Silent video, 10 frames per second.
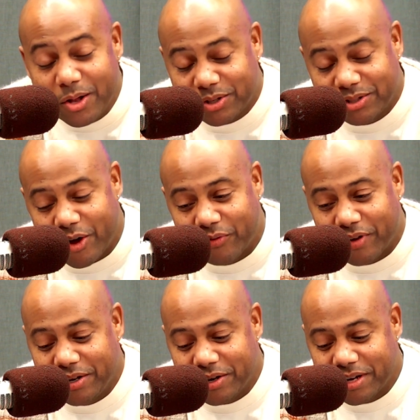yourself
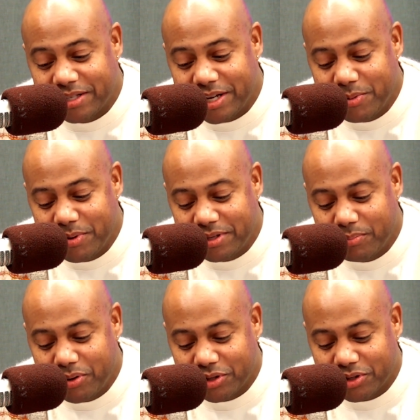and you're continuing to
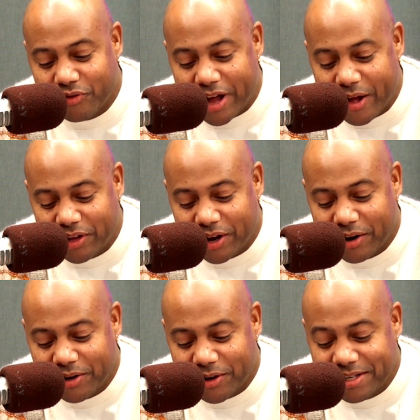put yourself out there
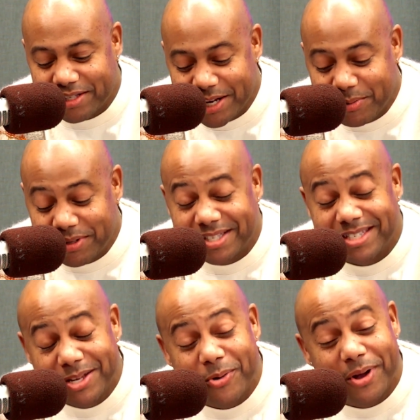and you're continuing to
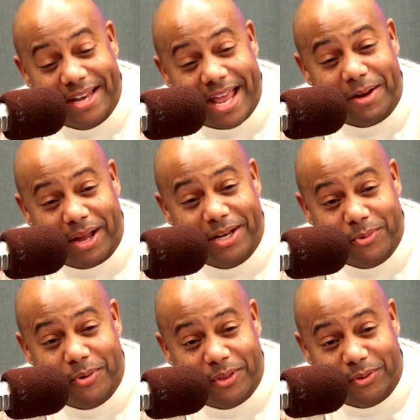still connect by
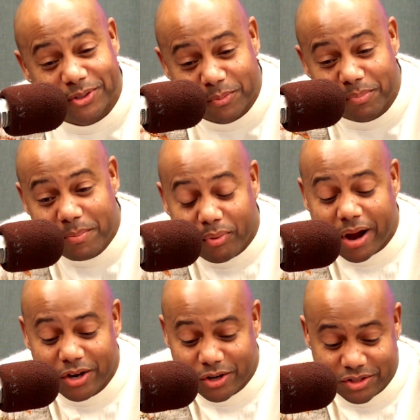doing those so be
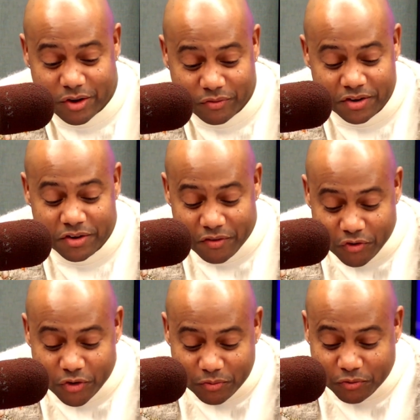proud of yourself
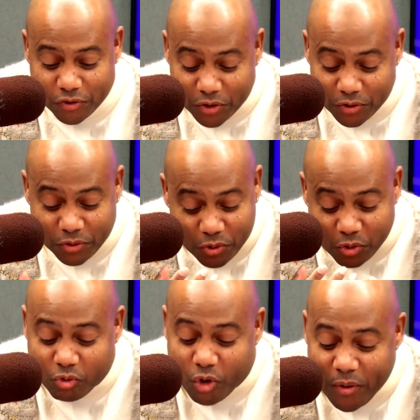for for
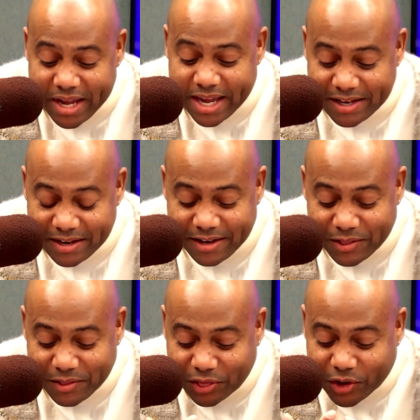growing and,
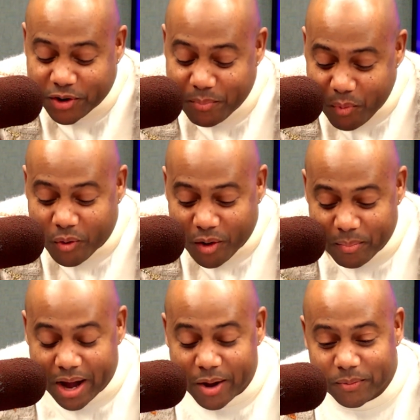in learning more
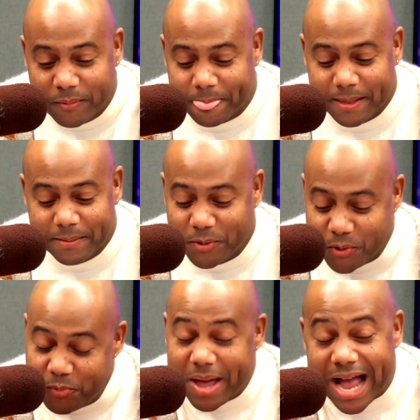about
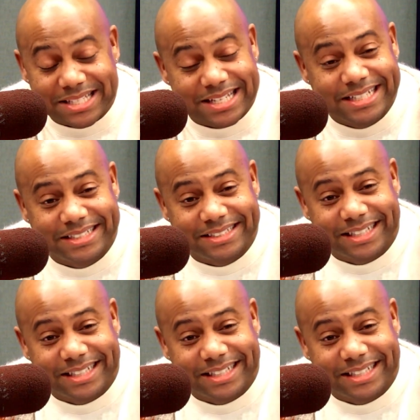who Max is